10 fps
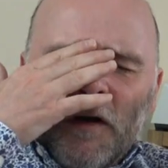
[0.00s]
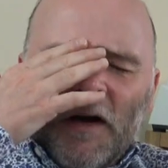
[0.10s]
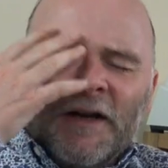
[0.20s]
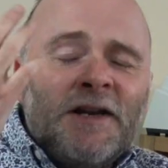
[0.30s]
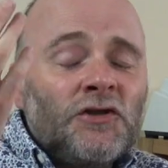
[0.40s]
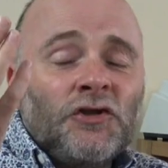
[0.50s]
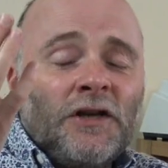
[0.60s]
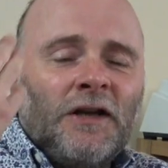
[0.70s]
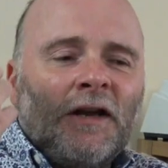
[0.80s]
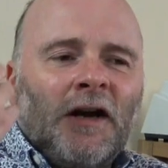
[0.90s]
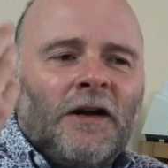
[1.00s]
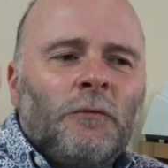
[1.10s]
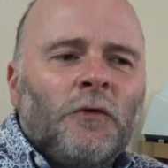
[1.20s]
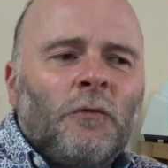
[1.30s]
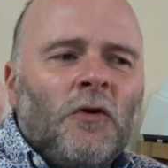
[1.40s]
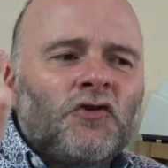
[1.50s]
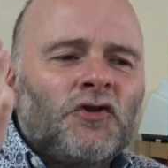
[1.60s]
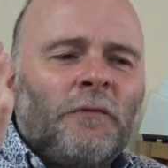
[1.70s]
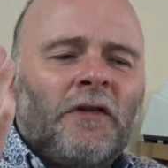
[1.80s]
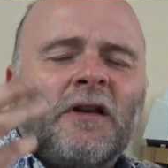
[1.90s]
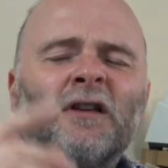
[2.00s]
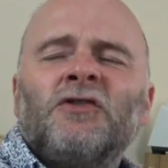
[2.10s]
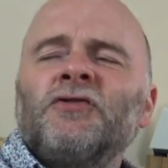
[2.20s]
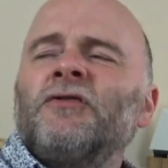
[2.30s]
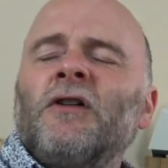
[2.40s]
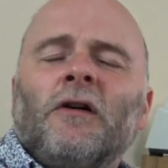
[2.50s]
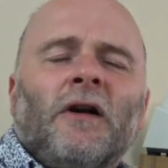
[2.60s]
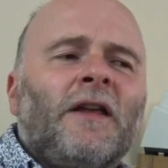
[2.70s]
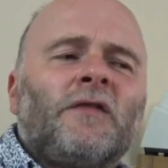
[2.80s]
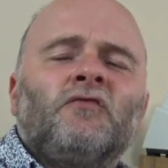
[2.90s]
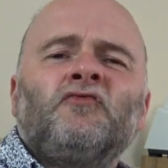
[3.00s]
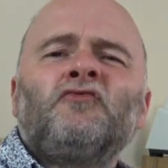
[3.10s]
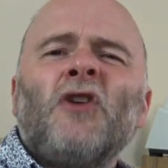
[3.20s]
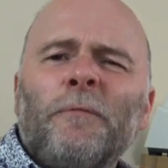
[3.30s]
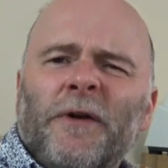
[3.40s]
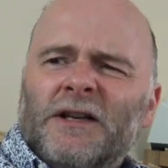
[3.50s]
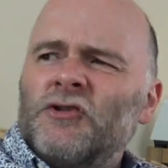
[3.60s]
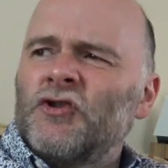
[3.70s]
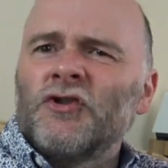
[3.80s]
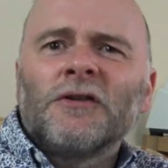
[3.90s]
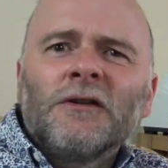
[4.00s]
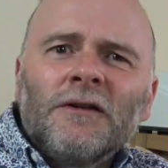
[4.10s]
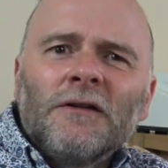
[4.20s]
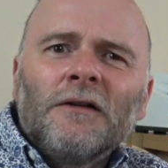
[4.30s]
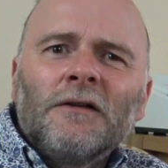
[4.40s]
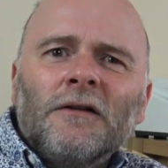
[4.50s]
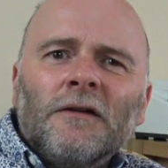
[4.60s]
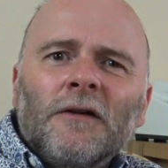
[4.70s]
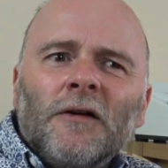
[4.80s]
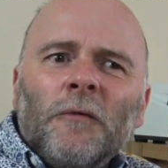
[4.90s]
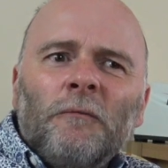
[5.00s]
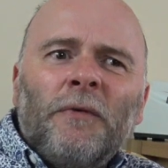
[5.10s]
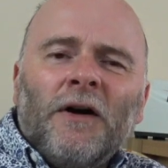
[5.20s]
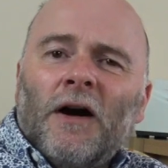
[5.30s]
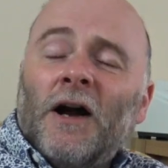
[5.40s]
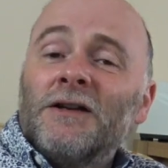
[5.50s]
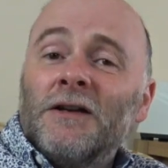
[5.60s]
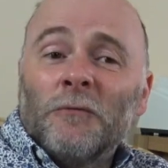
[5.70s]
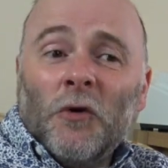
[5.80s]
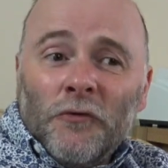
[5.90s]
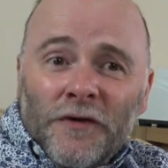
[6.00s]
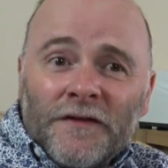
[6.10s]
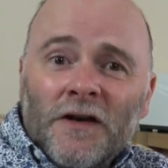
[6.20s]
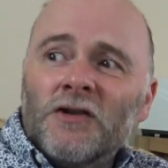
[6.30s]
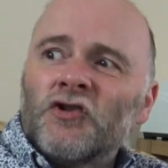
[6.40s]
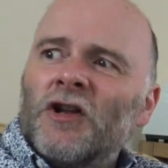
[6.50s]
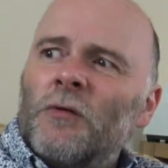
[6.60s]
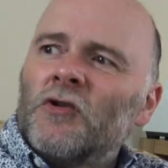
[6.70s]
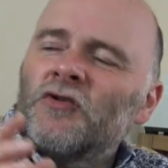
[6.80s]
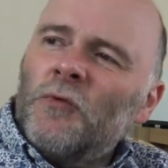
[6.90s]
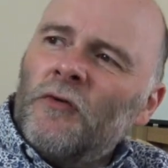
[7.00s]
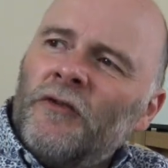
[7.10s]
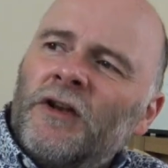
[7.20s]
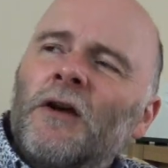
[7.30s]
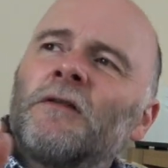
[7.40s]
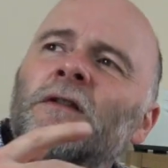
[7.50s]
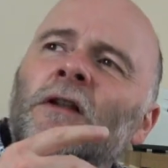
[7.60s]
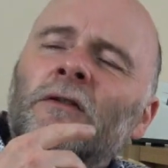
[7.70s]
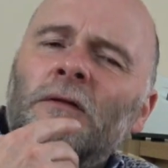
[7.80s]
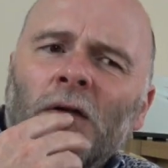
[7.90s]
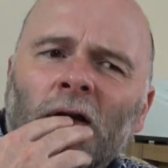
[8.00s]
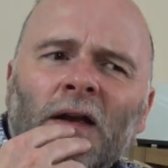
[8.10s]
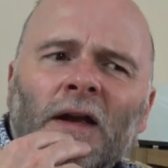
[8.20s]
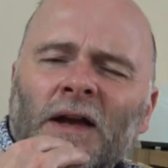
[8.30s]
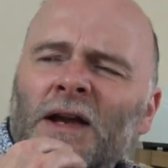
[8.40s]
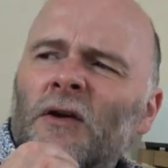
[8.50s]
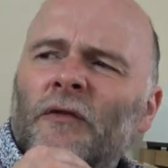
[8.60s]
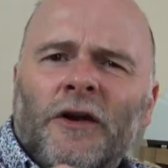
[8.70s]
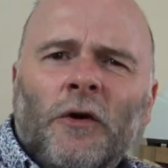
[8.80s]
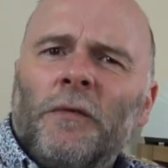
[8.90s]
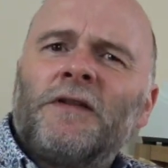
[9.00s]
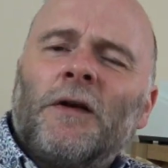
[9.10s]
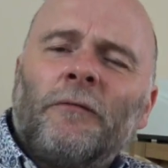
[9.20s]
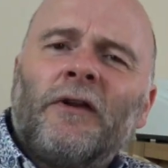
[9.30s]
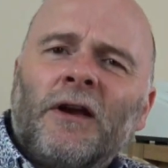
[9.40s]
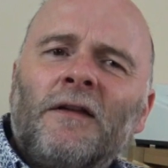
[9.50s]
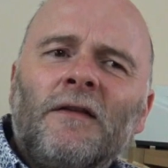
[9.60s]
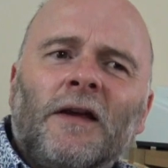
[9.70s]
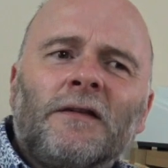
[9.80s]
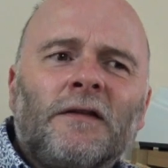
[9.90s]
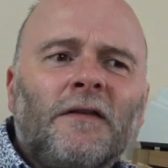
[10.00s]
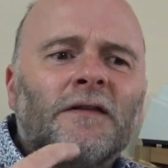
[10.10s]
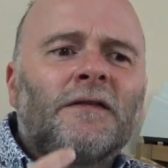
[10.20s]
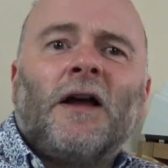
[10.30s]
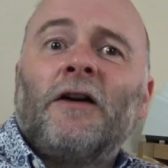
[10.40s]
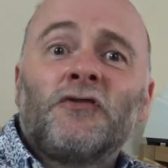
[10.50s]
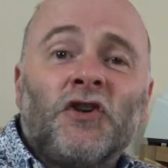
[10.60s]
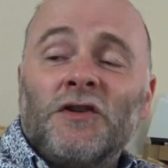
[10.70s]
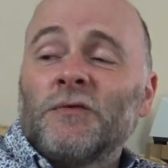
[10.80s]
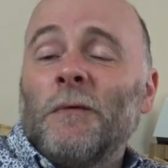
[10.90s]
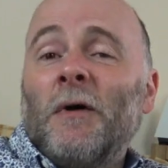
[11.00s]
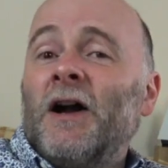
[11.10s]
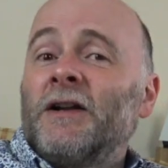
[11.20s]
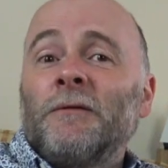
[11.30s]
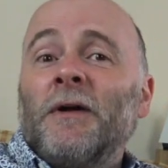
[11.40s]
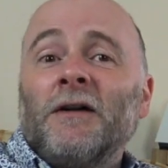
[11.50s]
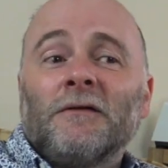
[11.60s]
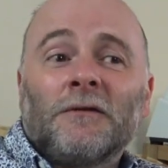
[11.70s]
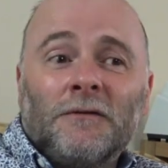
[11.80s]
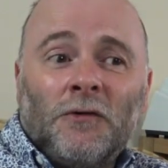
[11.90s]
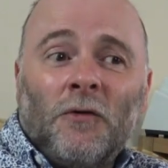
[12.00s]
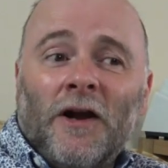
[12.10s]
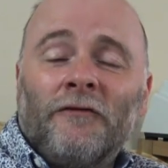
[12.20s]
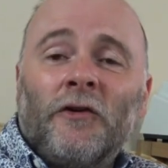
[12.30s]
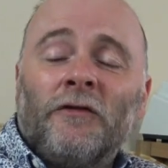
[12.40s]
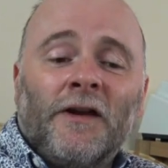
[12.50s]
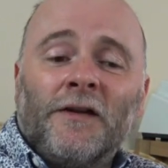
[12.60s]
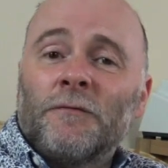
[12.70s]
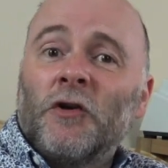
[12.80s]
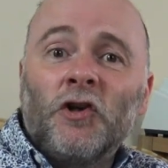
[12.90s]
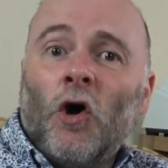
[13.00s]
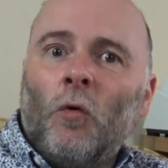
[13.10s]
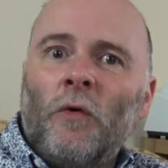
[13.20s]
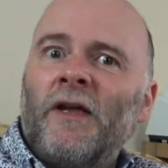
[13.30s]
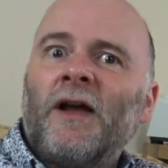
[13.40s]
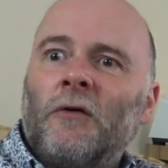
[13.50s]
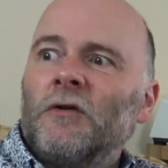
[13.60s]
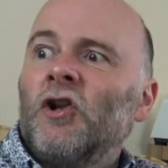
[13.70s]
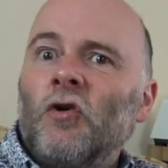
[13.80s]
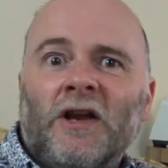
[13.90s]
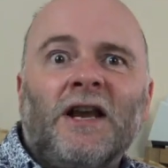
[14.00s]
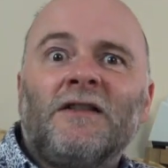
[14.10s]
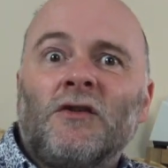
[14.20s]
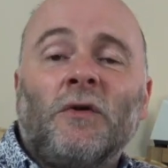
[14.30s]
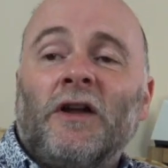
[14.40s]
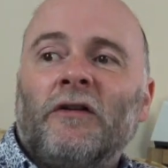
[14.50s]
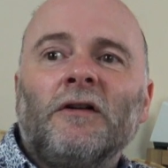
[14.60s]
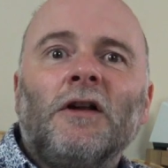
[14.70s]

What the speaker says: initially I would watch them and think, oh, that's rubbish. But I did more research and I watched more videos and I thought, hang on, there could be something in this. And I've changed my mind about quite a few things, but not without looking into it